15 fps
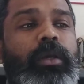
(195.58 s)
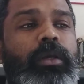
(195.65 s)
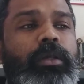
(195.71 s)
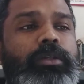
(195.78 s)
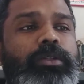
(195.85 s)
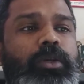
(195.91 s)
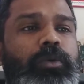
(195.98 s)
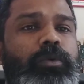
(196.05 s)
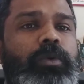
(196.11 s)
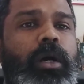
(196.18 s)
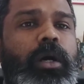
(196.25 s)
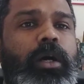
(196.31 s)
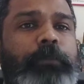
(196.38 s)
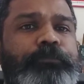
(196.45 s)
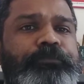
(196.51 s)

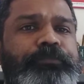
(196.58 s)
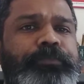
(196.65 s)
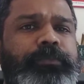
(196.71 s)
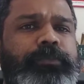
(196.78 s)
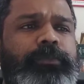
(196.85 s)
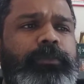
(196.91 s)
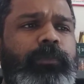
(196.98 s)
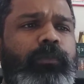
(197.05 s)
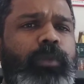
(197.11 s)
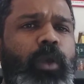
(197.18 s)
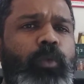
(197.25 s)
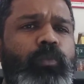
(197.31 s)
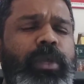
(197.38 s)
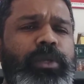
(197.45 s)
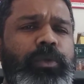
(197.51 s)
So
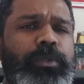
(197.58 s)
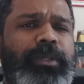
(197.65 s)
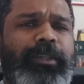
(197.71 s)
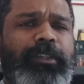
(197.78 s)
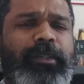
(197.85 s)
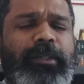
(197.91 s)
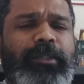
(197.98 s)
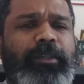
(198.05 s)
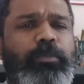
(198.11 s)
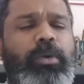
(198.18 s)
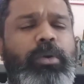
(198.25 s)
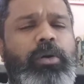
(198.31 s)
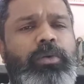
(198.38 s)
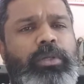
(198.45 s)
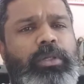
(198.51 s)
when you discuss
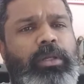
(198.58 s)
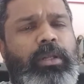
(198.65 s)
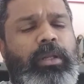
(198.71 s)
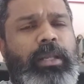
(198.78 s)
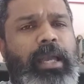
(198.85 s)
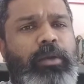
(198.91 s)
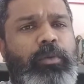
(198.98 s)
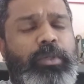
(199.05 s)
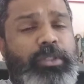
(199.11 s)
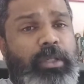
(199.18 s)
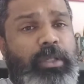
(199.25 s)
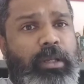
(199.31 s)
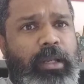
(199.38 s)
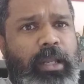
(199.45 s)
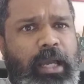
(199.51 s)
about language, a
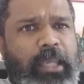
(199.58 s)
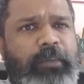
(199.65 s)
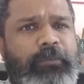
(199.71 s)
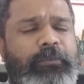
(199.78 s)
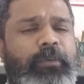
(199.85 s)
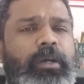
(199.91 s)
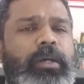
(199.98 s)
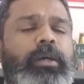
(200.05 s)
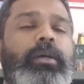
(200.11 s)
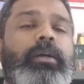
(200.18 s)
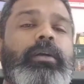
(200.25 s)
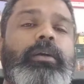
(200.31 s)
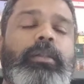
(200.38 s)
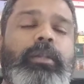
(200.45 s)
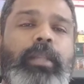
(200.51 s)
live
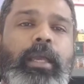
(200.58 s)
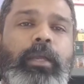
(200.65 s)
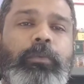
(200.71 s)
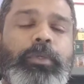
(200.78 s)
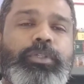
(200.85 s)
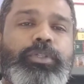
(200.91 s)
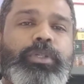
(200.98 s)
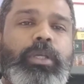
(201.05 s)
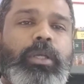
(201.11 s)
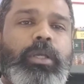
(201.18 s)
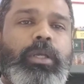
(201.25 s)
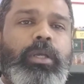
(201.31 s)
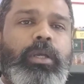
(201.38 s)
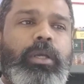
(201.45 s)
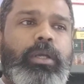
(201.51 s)
language,
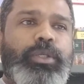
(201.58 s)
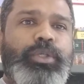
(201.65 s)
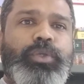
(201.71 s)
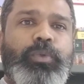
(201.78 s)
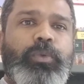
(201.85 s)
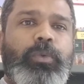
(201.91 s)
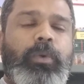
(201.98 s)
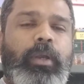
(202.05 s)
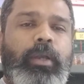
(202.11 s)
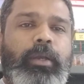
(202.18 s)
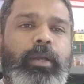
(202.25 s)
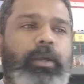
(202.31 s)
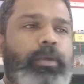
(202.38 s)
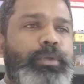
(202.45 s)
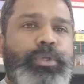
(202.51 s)
you
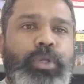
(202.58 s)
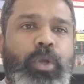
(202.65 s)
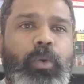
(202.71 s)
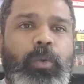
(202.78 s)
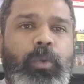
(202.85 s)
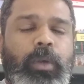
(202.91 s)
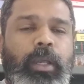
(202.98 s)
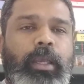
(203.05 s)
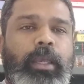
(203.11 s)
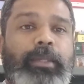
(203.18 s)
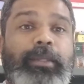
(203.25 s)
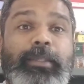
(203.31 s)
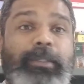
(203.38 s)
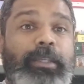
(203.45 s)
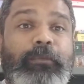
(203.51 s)
know
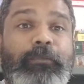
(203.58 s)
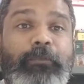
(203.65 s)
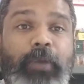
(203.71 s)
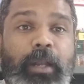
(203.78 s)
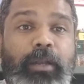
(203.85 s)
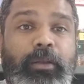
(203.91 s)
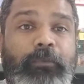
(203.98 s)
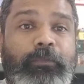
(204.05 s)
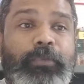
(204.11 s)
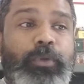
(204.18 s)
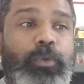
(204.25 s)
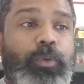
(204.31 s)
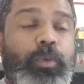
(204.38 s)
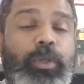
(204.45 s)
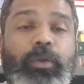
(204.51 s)
it is in front of
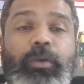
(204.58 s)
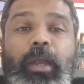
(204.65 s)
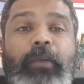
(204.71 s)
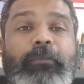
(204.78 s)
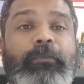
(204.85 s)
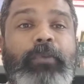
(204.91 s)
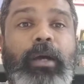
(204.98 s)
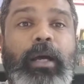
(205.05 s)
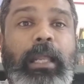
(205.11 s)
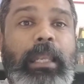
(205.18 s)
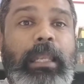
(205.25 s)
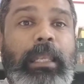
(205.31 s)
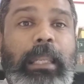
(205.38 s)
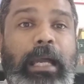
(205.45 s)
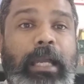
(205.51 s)
you. You have a
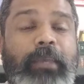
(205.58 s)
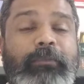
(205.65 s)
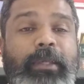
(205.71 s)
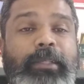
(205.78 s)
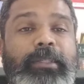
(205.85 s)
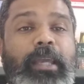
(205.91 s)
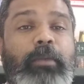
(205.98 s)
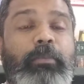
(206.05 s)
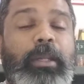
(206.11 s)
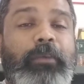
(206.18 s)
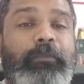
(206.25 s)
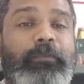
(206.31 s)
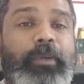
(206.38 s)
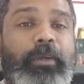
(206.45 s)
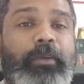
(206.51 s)
live example
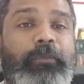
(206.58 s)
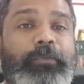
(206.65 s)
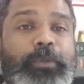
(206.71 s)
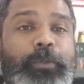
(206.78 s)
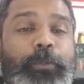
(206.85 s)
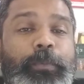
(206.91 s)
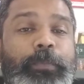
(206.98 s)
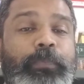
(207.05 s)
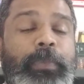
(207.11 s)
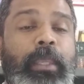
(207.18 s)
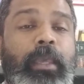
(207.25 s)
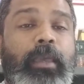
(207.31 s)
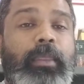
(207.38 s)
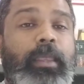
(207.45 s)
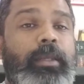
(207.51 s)
in front of you,
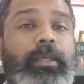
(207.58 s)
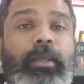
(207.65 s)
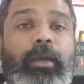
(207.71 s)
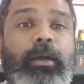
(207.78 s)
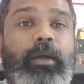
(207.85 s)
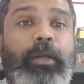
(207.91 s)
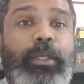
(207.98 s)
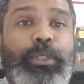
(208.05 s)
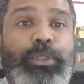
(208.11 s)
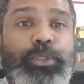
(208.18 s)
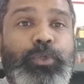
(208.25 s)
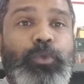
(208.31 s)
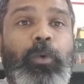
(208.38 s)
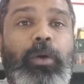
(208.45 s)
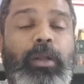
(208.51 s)
that
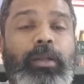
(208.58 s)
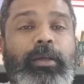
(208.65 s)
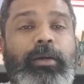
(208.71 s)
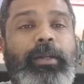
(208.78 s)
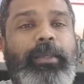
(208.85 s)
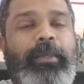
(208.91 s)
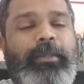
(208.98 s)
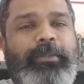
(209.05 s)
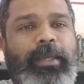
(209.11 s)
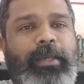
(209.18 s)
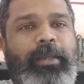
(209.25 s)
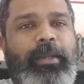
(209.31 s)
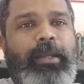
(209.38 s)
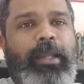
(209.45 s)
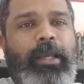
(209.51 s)
you are learning a
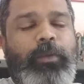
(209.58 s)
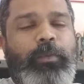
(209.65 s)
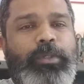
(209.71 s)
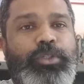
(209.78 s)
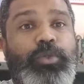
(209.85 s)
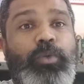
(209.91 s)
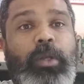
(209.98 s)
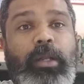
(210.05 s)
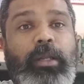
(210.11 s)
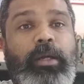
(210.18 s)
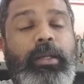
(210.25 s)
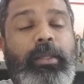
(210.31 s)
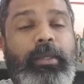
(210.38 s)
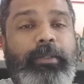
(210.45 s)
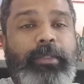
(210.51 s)
second language. You are
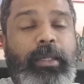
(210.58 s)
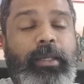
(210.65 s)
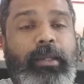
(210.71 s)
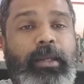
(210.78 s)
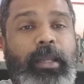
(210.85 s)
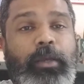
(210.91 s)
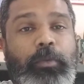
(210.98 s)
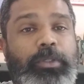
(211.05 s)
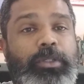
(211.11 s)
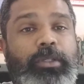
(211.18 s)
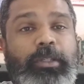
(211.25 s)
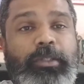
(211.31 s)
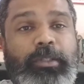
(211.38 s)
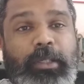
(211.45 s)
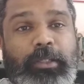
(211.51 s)
learning a second language
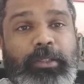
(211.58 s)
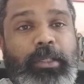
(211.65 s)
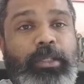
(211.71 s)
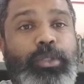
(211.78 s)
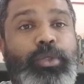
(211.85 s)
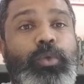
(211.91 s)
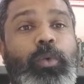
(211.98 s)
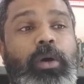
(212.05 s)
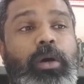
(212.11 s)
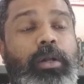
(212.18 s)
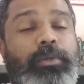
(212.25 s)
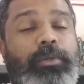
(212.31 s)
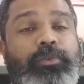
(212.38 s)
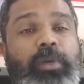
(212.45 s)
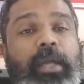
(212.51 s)
in the sense that you
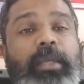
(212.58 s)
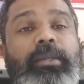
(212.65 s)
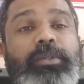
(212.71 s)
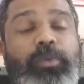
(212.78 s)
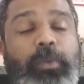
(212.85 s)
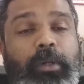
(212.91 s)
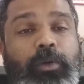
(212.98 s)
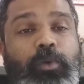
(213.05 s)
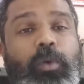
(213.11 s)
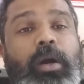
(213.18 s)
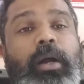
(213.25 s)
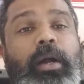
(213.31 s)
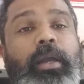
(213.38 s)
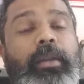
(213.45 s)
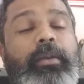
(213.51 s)
are trying to
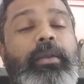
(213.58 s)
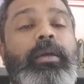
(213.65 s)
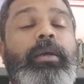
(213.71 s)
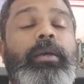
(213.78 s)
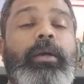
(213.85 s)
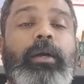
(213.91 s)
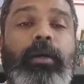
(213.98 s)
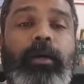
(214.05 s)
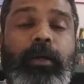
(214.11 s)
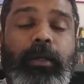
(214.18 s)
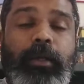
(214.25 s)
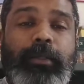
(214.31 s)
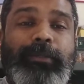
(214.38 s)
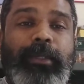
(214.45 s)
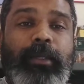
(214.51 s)
acquire
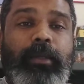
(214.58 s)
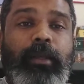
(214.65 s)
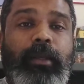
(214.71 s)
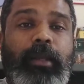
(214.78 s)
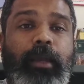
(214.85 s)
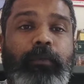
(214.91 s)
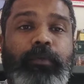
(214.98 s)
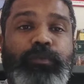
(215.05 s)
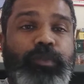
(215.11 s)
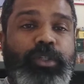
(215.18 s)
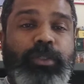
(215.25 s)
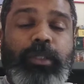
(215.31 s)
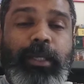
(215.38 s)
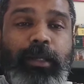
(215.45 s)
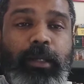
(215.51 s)
a second language, which
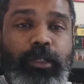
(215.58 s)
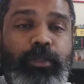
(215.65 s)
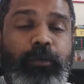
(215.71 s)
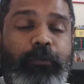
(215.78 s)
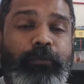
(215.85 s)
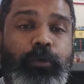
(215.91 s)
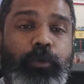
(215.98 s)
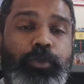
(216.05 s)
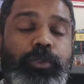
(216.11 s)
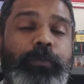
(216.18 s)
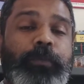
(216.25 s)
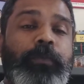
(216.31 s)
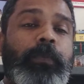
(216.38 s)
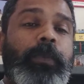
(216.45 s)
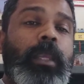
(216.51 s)
is English, of course,
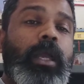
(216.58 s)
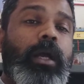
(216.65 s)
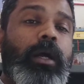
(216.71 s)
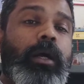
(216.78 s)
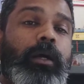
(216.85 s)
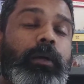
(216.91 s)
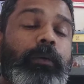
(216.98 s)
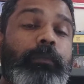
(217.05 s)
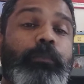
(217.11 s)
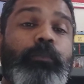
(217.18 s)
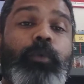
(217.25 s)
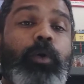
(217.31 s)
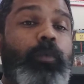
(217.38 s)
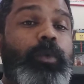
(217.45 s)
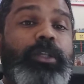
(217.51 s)
uh,
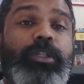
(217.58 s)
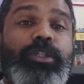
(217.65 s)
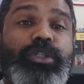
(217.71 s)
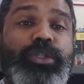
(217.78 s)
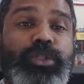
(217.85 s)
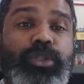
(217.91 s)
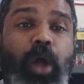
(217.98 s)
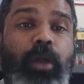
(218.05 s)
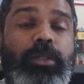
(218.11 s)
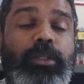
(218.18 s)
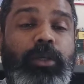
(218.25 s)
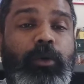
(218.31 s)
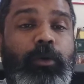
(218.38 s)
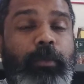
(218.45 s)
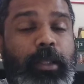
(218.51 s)
which is not
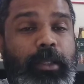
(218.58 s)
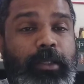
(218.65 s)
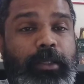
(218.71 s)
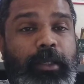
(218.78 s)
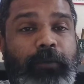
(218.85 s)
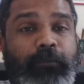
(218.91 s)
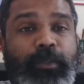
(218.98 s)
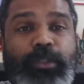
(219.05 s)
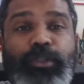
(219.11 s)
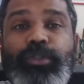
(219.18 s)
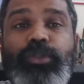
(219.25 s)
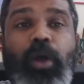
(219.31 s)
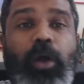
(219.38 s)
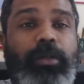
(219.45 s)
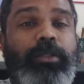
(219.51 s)
your mother tongue, which is
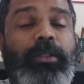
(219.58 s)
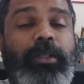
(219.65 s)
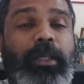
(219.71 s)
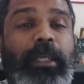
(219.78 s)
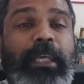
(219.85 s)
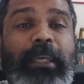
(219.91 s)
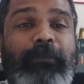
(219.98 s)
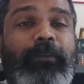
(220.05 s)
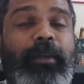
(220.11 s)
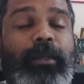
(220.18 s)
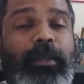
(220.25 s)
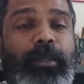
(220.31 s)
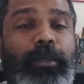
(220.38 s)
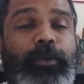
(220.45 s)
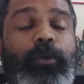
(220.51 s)
not
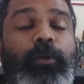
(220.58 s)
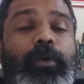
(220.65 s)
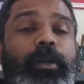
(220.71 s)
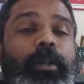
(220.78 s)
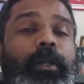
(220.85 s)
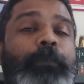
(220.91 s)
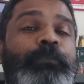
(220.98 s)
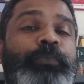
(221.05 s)
even your